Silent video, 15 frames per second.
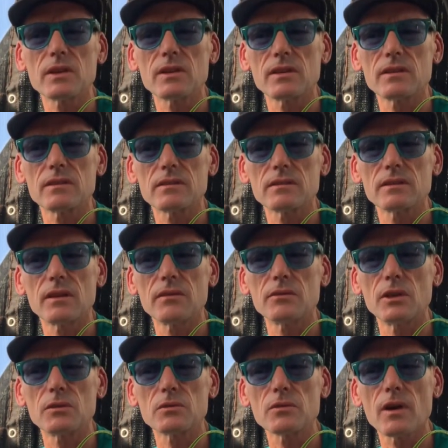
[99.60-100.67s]
because of
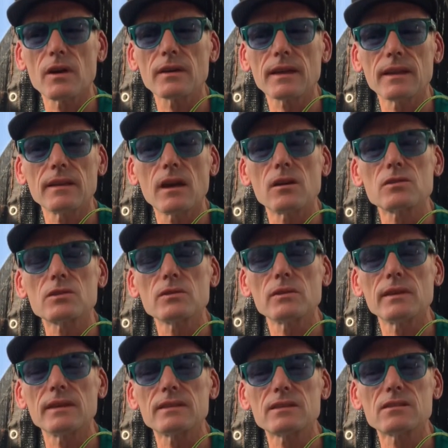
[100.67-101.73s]
the trunk, and also
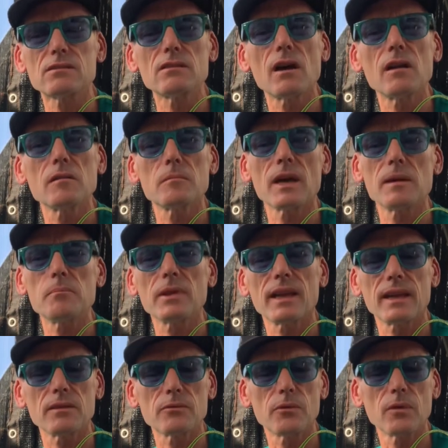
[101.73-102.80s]
it stalled my
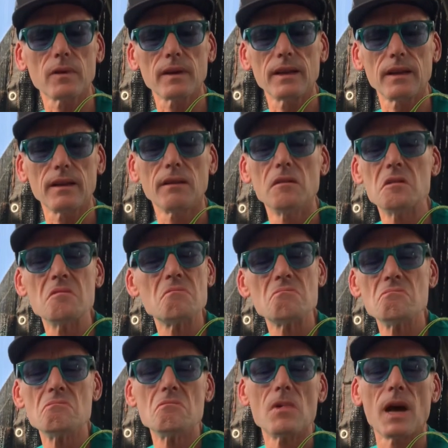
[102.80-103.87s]
plant for,
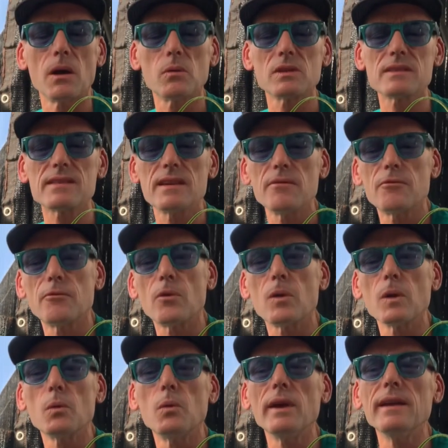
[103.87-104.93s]
I would say,
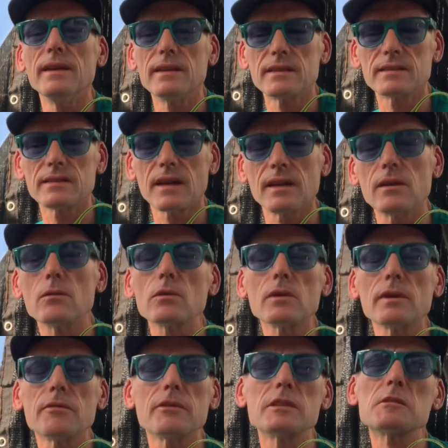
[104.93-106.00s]
4 weeks. I don't know
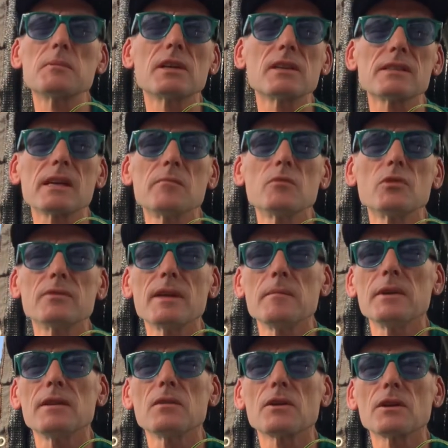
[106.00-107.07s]
if it's because I moved them
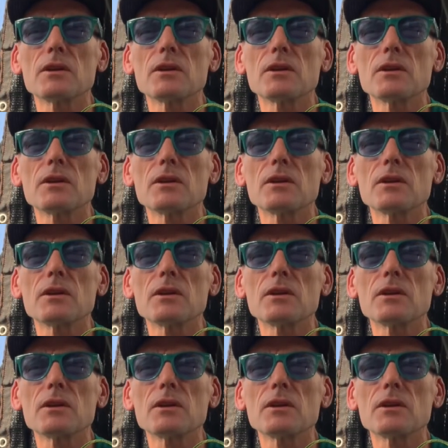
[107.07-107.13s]
in the